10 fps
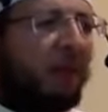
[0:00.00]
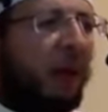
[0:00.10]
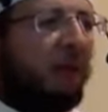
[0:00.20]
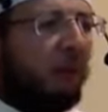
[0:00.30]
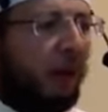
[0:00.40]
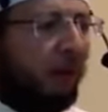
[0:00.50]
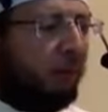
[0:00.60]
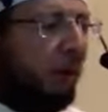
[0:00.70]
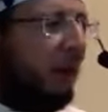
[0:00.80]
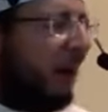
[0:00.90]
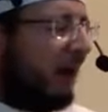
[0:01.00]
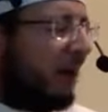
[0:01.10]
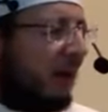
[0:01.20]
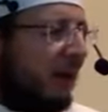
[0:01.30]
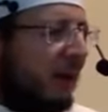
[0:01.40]
and alhamdulillah,
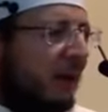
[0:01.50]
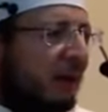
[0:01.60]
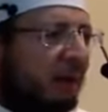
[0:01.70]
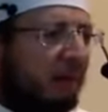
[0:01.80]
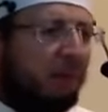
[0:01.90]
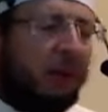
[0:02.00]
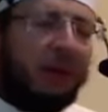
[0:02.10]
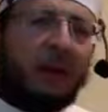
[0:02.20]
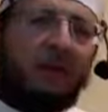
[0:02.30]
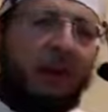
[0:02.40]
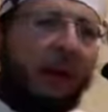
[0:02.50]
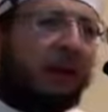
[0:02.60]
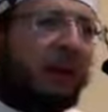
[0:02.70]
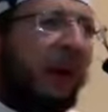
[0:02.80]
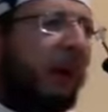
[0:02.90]
may Allah
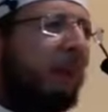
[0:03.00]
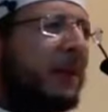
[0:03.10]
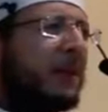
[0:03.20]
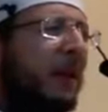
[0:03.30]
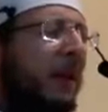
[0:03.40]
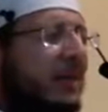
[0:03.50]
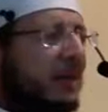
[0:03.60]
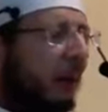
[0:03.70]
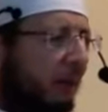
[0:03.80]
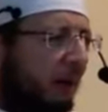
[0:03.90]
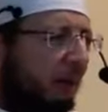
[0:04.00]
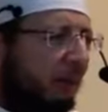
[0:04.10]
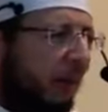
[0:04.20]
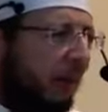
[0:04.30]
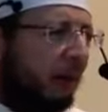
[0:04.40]
subhanahu wa ta'ala bless Al Azhar, Ya
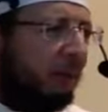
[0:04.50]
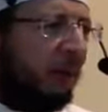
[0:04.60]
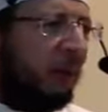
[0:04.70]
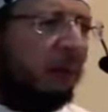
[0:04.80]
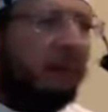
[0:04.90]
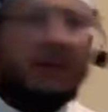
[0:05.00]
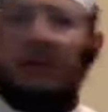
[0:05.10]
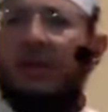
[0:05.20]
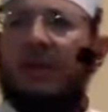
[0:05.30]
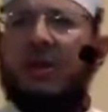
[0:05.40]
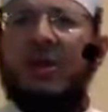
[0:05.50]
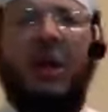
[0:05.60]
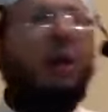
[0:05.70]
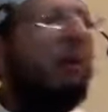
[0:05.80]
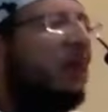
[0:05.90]
Rabbi al Alameen, and bless the
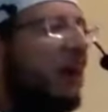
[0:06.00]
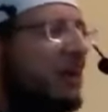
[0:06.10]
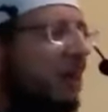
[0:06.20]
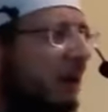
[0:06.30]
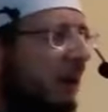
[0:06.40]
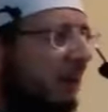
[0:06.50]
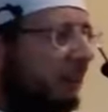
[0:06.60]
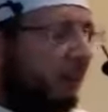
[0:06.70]
Shaykh of Al Azhar, Ya Rabbi.